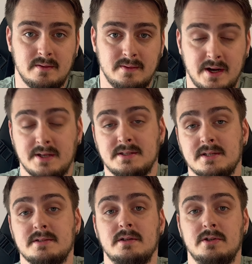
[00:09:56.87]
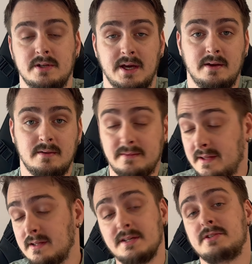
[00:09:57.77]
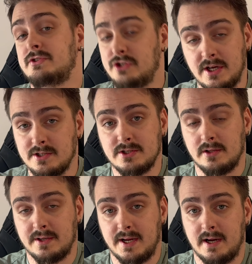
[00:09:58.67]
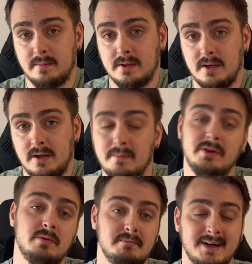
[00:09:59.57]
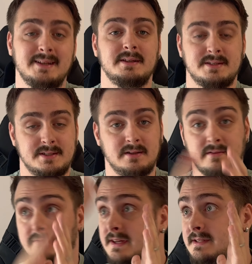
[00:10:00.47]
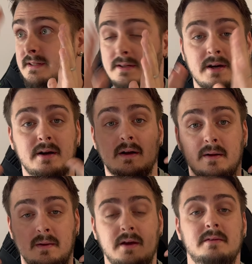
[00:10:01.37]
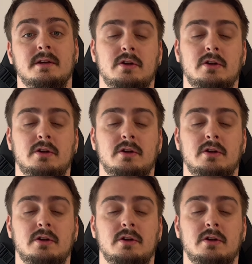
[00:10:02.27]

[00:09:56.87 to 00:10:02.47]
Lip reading: that exist today. And that list changes all the time. But your money is still invested in the